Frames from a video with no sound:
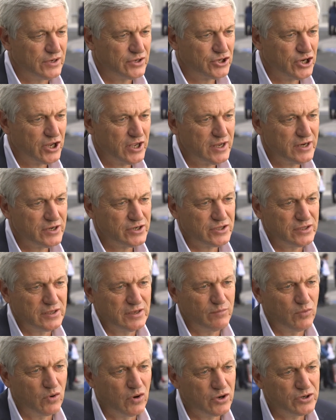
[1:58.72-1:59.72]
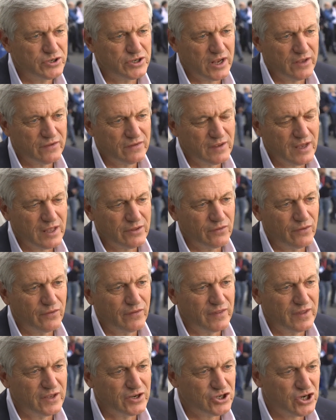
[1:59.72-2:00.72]
change the immunological status
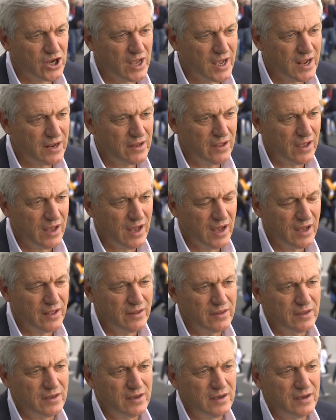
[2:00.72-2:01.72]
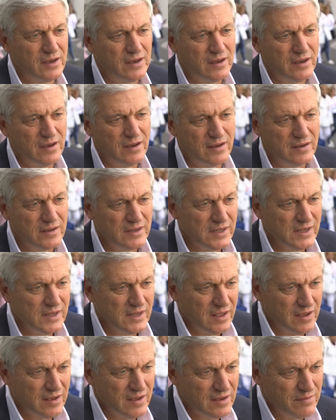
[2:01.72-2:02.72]
of the child and
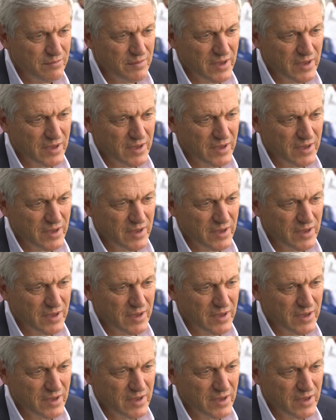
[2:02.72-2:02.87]
uh,